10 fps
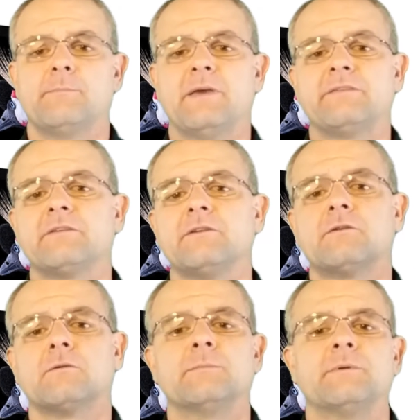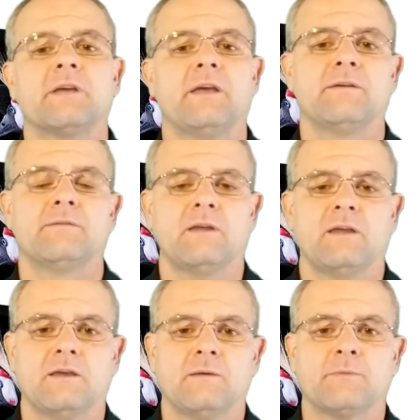Basically, Karupa gave
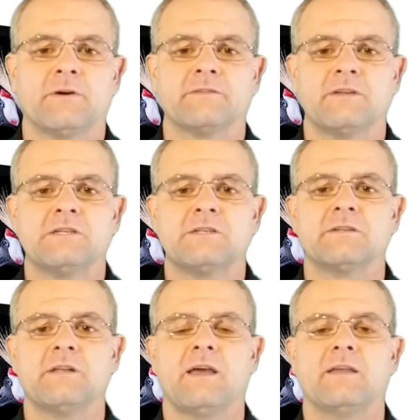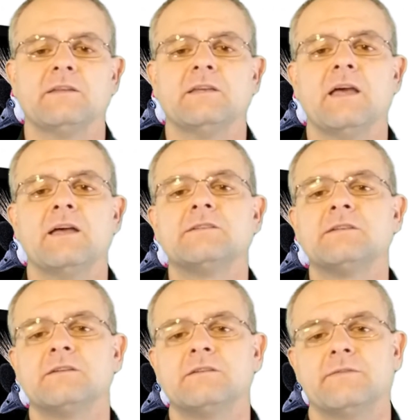a presentation at the
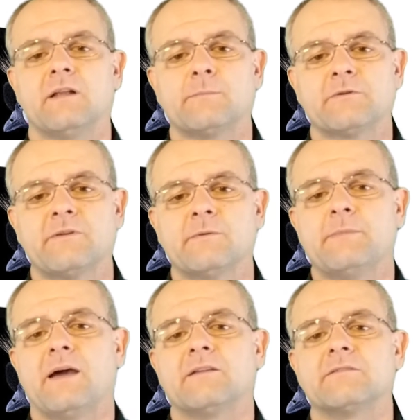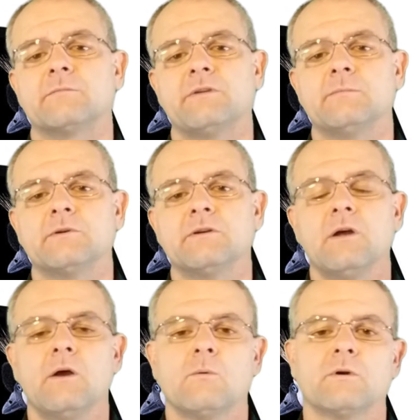Edge Developer Summit back in September,
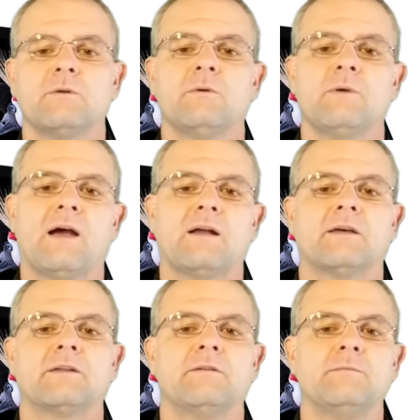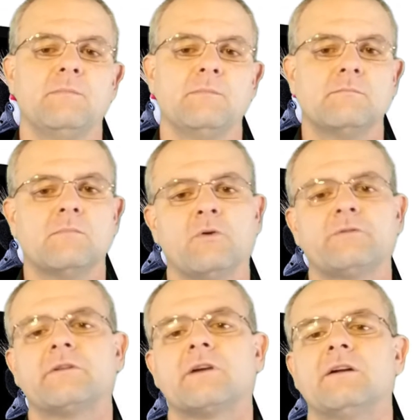where he highlighted
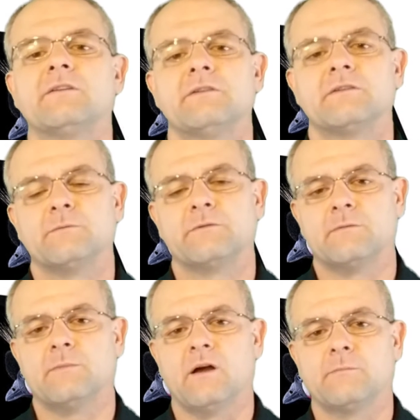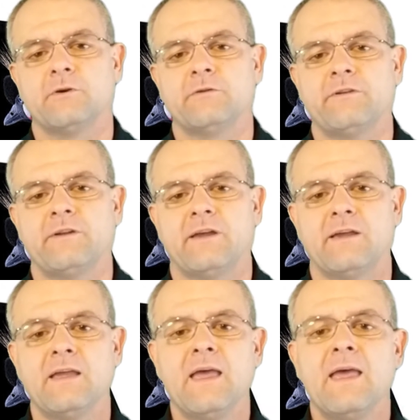most of the content that was in the blog post
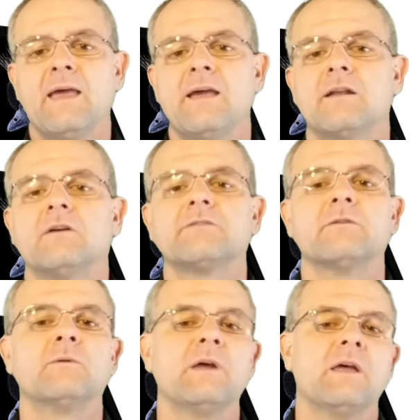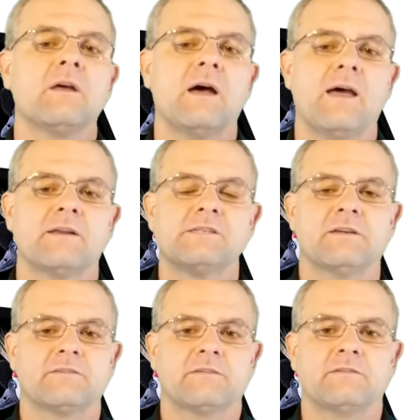today. And also, I had a
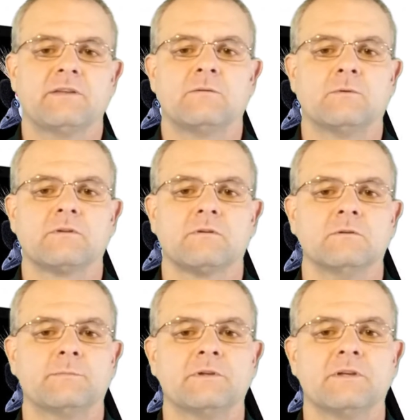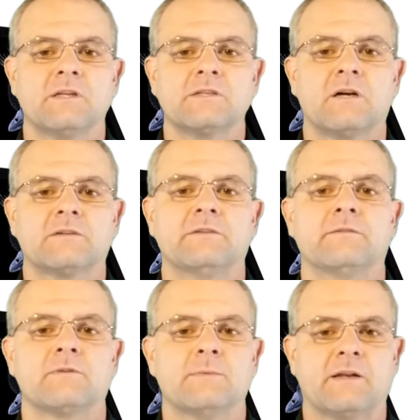chance to sit down with Karupa and talk to
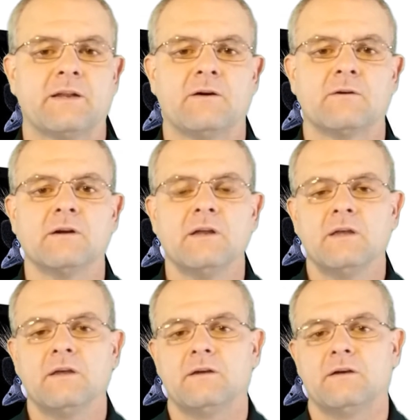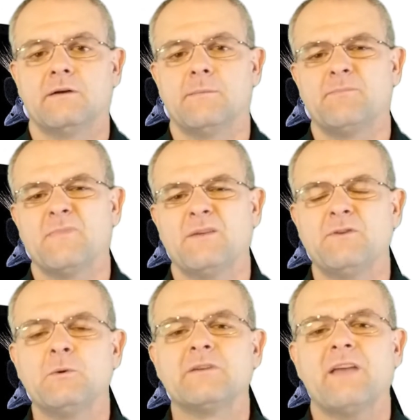him for about an hour a
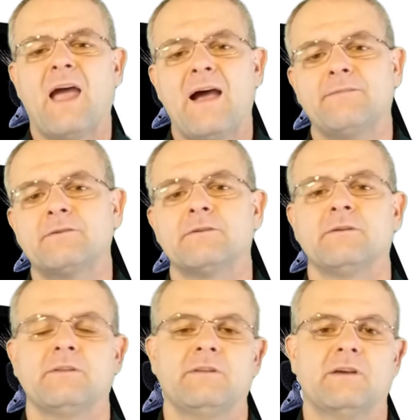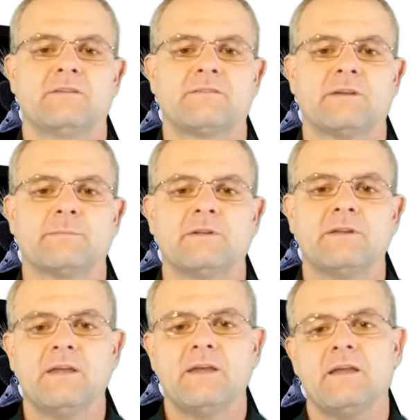few weeks after the Edge Summit,
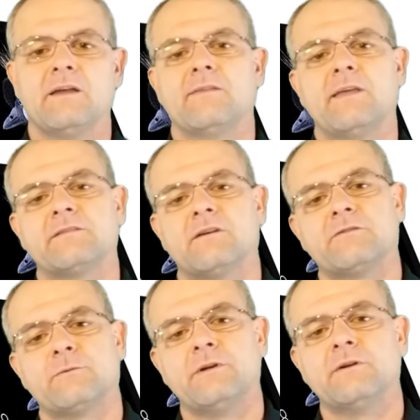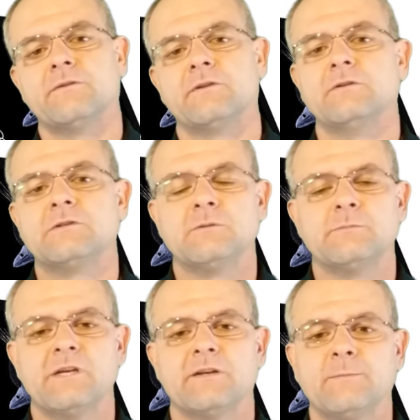and that's also here on the
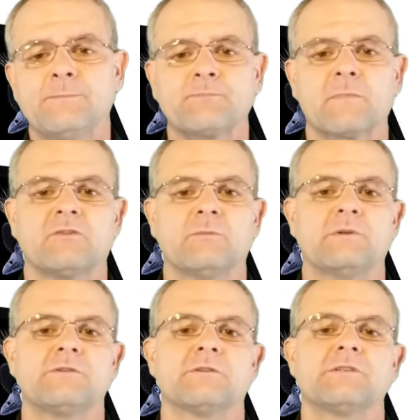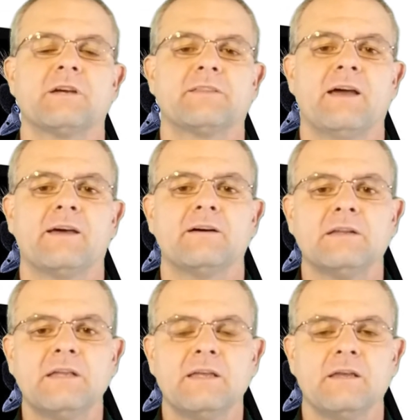YouTube channel, so be sure to check that
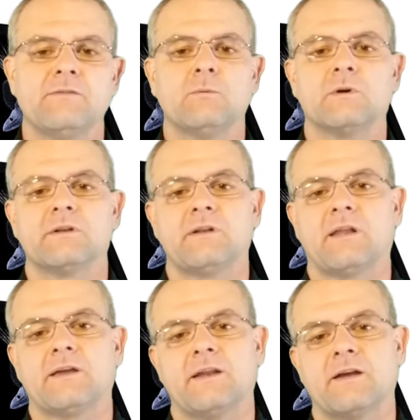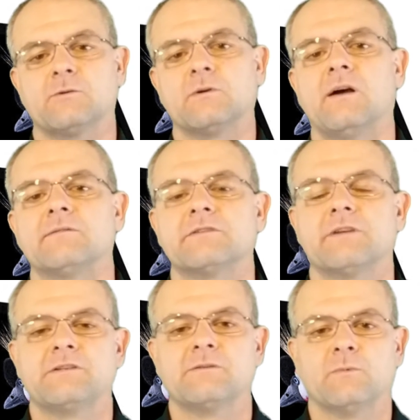out if you want like an actual
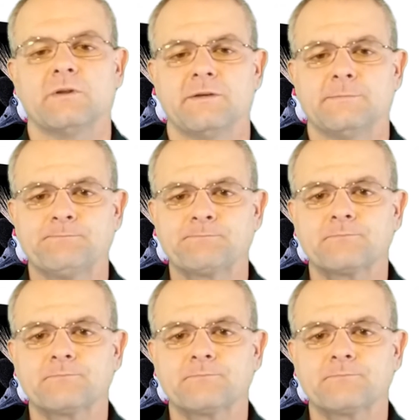conversation with him.